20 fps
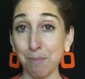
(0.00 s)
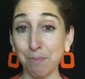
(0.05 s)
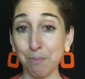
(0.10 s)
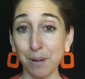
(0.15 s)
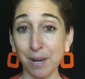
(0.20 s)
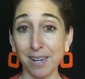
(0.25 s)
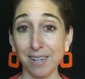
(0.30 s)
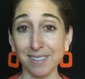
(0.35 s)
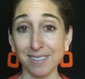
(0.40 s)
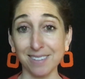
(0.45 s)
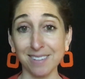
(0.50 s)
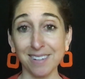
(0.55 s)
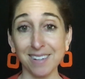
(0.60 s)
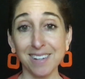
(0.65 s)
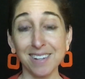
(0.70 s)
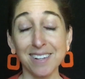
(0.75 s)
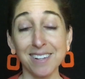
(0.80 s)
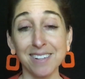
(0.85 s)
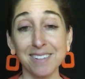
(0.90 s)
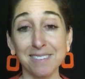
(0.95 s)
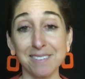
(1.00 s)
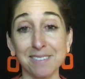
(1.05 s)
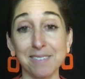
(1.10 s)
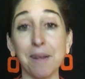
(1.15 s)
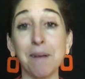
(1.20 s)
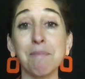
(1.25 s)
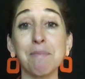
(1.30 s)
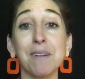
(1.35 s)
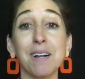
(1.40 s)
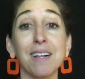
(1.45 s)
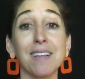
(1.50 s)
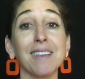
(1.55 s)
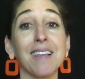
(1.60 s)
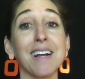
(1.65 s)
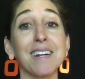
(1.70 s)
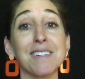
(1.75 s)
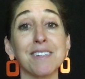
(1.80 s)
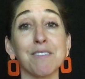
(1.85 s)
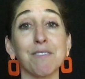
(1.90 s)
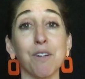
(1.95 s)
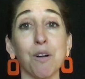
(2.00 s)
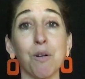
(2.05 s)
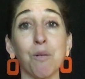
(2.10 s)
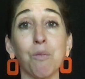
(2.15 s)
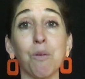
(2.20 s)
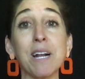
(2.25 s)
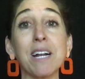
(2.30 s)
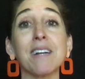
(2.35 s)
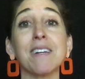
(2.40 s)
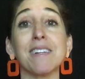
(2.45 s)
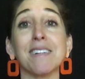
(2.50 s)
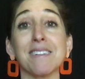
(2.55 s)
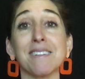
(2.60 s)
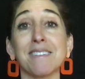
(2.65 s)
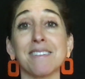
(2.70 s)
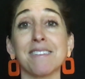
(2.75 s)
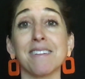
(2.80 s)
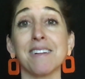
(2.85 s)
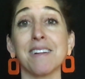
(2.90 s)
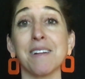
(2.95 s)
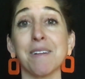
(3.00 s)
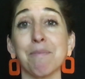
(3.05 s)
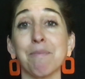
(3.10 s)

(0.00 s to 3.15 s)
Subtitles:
but some collective awareness